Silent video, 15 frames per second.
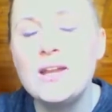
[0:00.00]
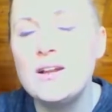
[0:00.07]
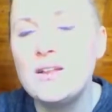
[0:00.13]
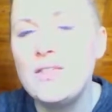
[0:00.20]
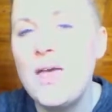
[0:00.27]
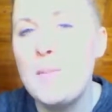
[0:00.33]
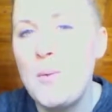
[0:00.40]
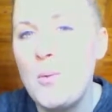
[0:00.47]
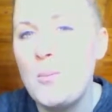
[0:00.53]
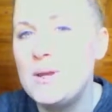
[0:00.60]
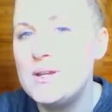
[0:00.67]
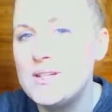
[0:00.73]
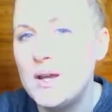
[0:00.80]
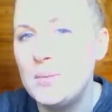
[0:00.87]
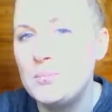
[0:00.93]
join in on
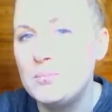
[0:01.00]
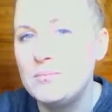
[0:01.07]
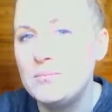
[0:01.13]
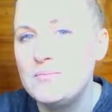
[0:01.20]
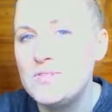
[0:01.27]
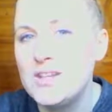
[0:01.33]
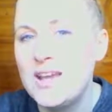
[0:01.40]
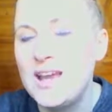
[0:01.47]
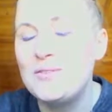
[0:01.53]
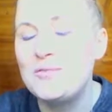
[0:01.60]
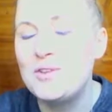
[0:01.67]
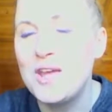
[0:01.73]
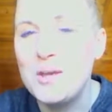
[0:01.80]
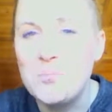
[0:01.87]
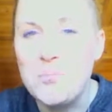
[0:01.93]
that momentum,
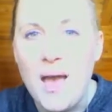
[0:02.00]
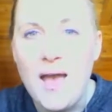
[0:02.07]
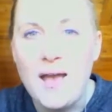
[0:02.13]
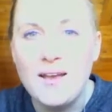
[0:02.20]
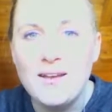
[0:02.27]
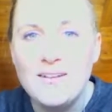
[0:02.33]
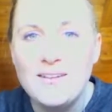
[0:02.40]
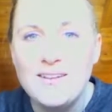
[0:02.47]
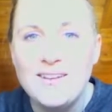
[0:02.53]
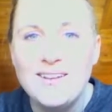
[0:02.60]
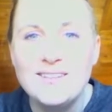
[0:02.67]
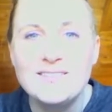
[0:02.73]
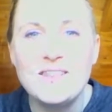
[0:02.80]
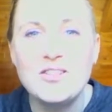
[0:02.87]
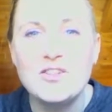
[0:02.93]
to kind of kick back,
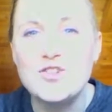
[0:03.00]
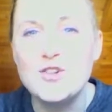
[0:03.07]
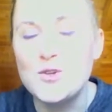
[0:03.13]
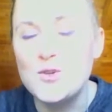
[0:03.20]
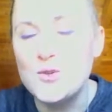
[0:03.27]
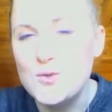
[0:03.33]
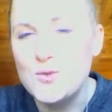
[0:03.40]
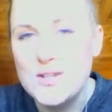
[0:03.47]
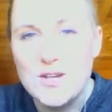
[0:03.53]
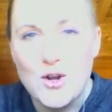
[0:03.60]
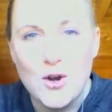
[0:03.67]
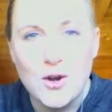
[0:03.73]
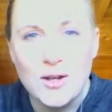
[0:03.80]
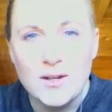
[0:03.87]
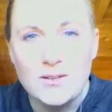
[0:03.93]
let the
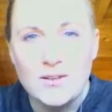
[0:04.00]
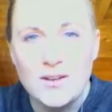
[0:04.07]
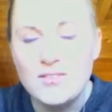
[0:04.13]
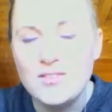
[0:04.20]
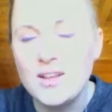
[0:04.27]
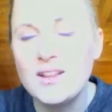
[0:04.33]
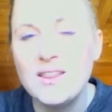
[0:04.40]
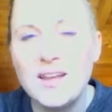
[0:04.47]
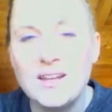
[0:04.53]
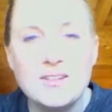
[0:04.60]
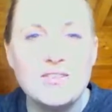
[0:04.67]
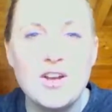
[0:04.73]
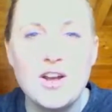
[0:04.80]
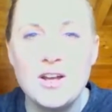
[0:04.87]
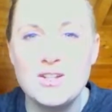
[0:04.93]
jacuzzi current of the
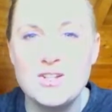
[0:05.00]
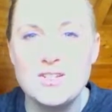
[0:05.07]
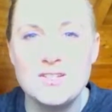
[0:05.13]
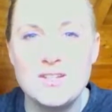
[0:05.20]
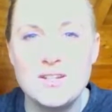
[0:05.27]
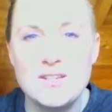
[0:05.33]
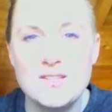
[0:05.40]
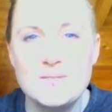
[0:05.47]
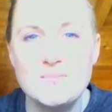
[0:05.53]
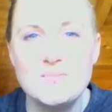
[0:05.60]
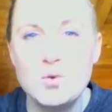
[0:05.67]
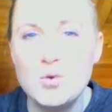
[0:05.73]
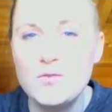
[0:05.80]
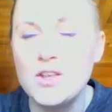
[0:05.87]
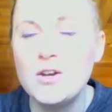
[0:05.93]
collective
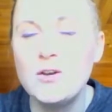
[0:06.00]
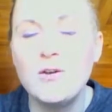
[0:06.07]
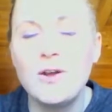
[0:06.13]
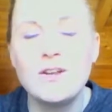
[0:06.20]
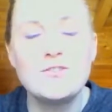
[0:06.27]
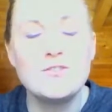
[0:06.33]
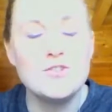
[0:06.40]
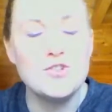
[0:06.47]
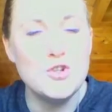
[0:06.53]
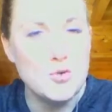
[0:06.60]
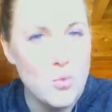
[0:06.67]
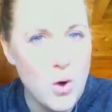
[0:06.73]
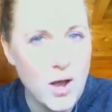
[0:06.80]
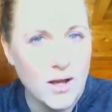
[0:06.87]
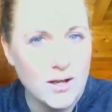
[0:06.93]
consciousness move in the
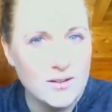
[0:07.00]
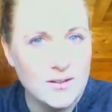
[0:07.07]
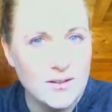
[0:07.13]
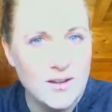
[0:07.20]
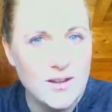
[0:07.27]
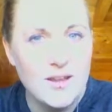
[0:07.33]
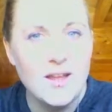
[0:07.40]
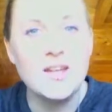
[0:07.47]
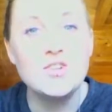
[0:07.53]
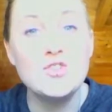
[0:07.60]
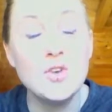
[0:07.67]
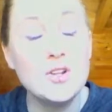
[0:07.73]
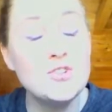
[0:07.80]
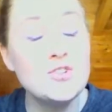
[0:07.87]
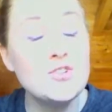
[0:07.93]
direction you want,
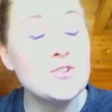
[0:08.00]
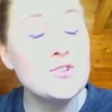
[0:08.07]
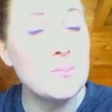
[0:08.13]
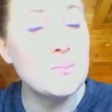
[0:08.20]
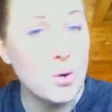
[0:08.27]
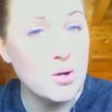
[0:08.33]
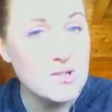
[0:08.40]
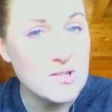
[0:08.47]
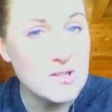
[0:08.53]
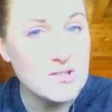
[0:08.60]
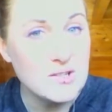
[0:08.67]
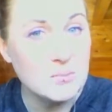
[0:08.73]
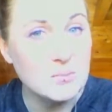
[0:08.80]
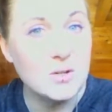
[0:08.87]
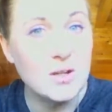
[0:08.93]
and trust your
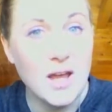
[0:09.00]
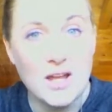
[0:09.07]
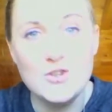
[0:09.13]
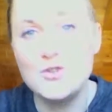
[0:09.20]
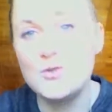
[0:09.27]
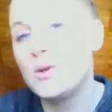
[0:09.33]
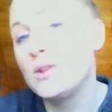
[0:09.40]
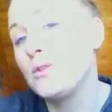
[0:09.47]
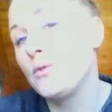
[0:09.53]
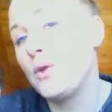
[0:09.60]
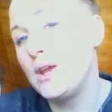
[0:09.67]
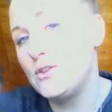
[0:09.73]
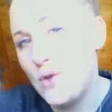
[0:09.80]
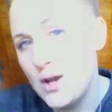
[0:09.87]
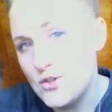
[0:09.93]
support system to guide
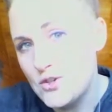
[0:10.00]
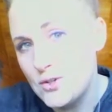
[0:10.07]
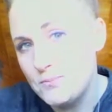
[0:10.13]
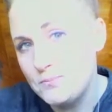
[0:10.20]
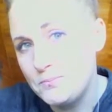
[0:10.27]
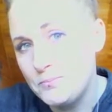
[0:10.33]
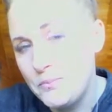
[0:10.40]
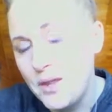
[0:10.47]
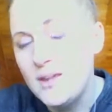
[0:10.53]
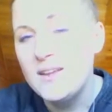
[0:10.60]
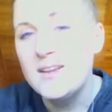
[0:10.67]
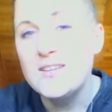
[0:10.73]
you in the right direction.